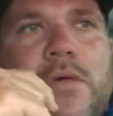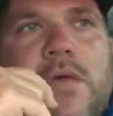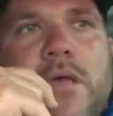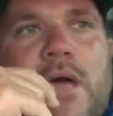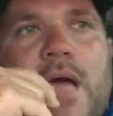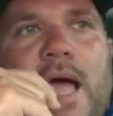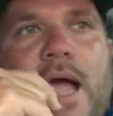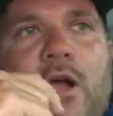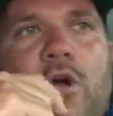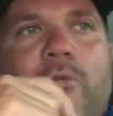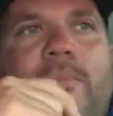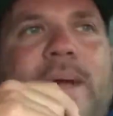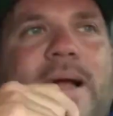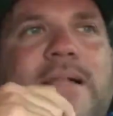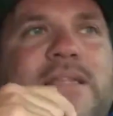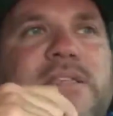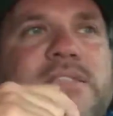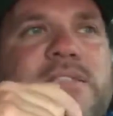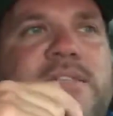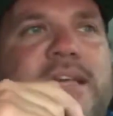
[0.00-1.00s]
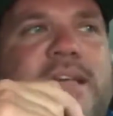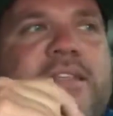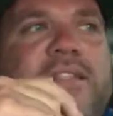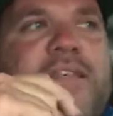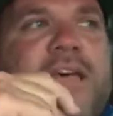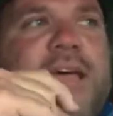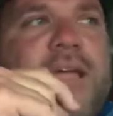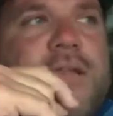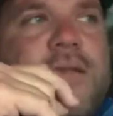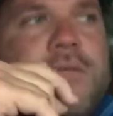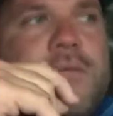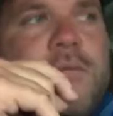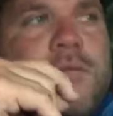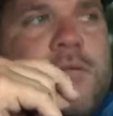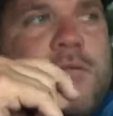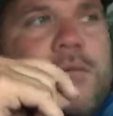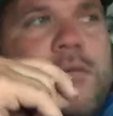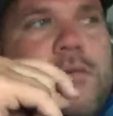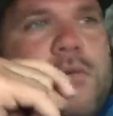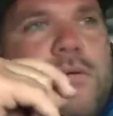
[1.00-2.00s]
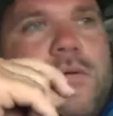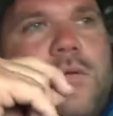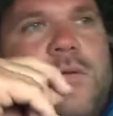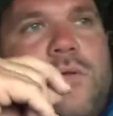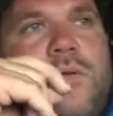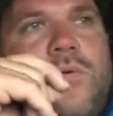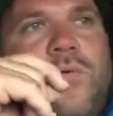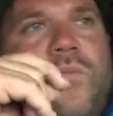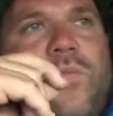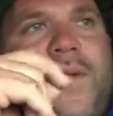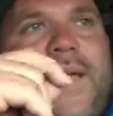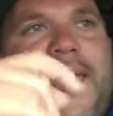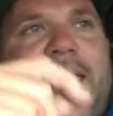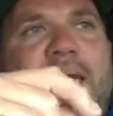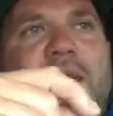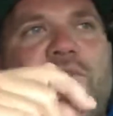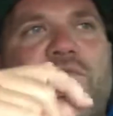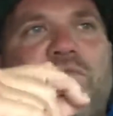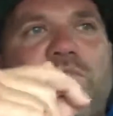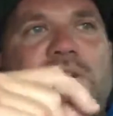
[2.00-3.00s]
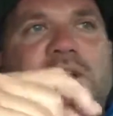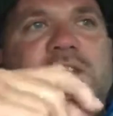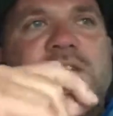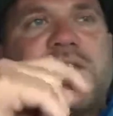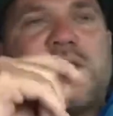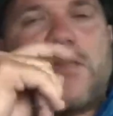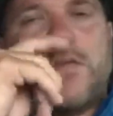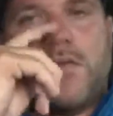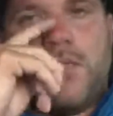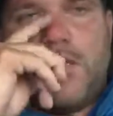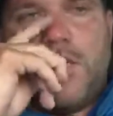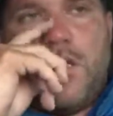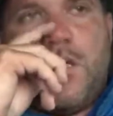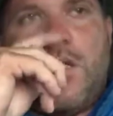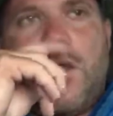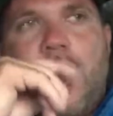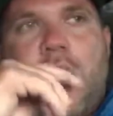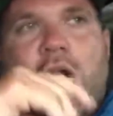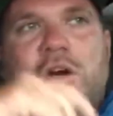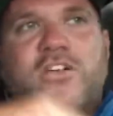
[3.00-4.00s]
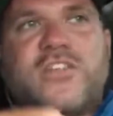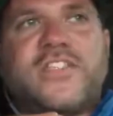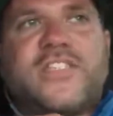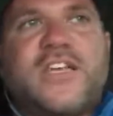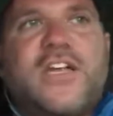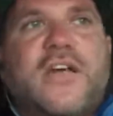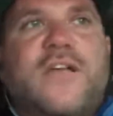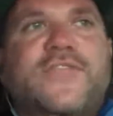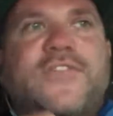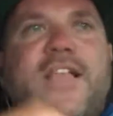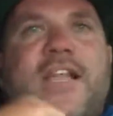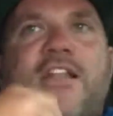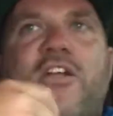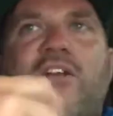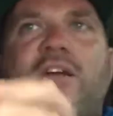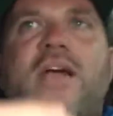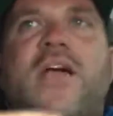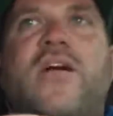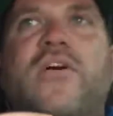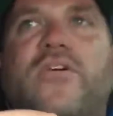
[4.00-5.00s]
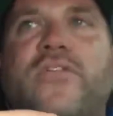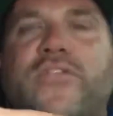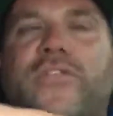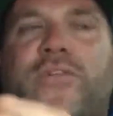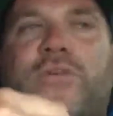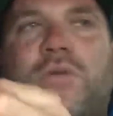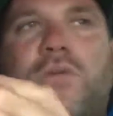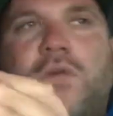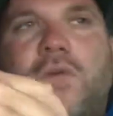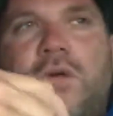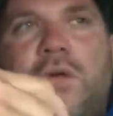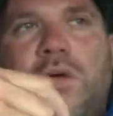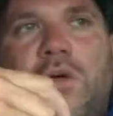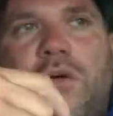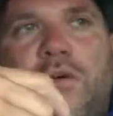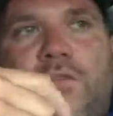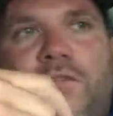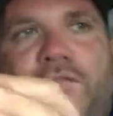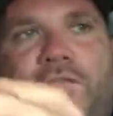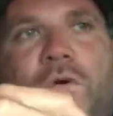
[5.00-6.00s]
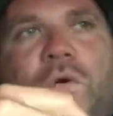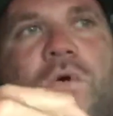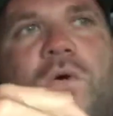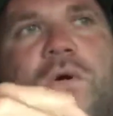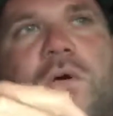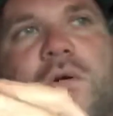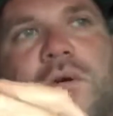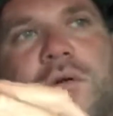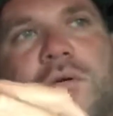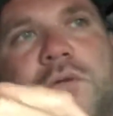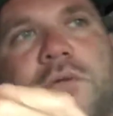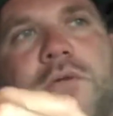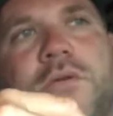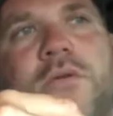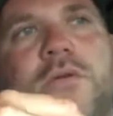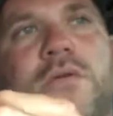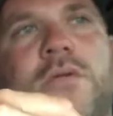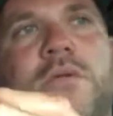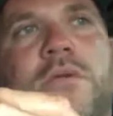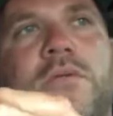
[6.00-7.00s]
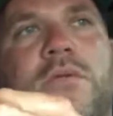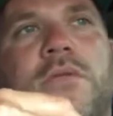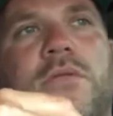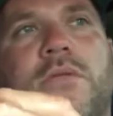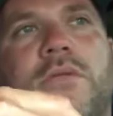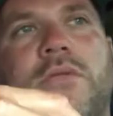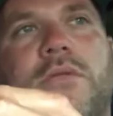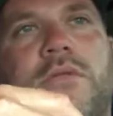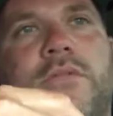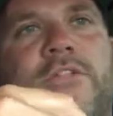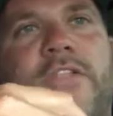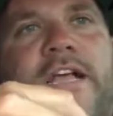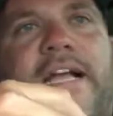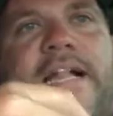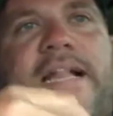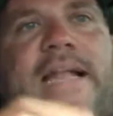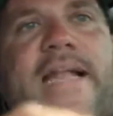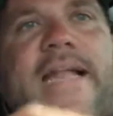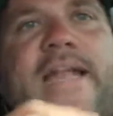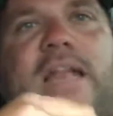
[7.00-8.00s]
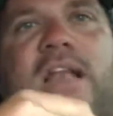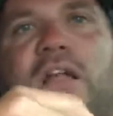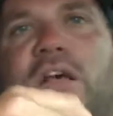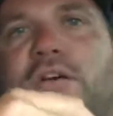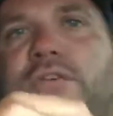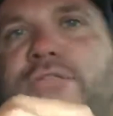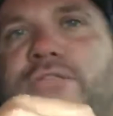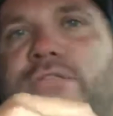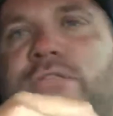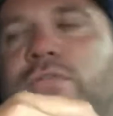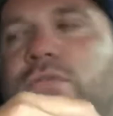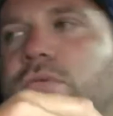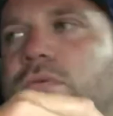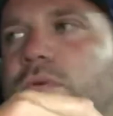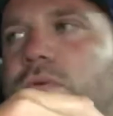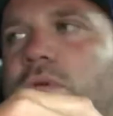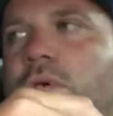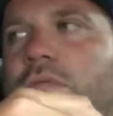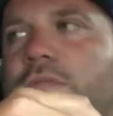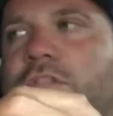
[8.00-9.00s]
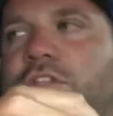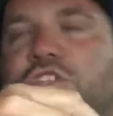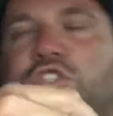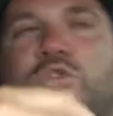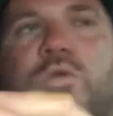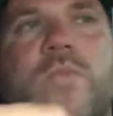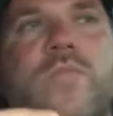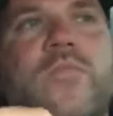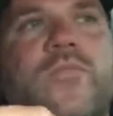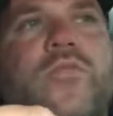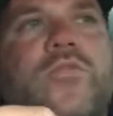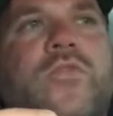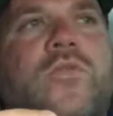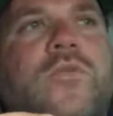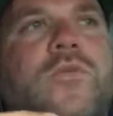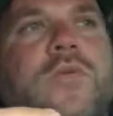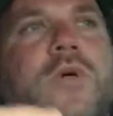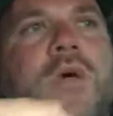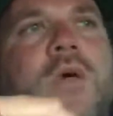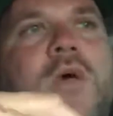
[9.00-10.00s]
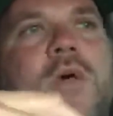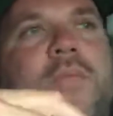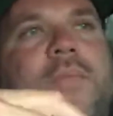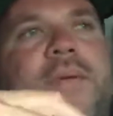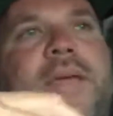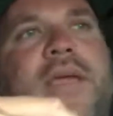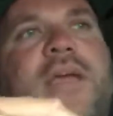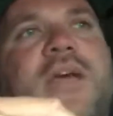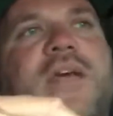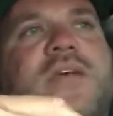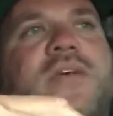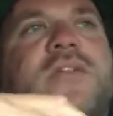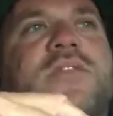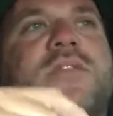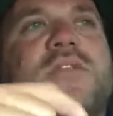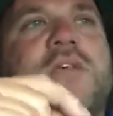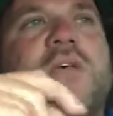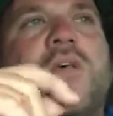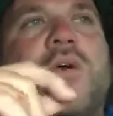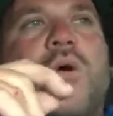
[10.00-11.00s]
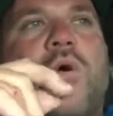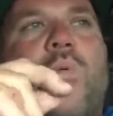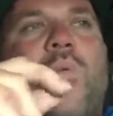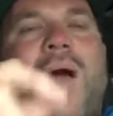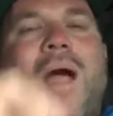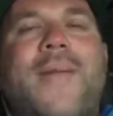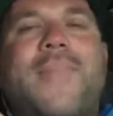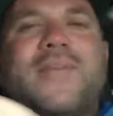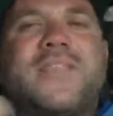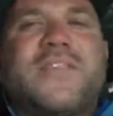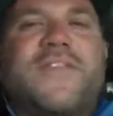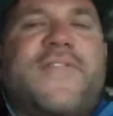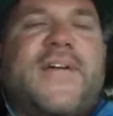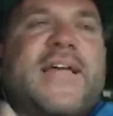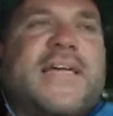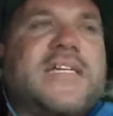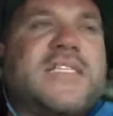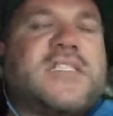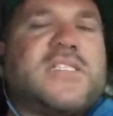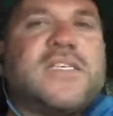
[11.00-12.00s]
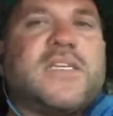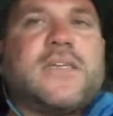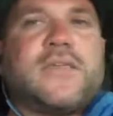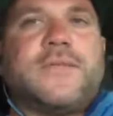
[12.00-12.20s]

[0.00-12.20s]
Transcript: I go back to say that we can't risk ourselves and our health for the cleaning of the swimming pool, because what happens if I get sick?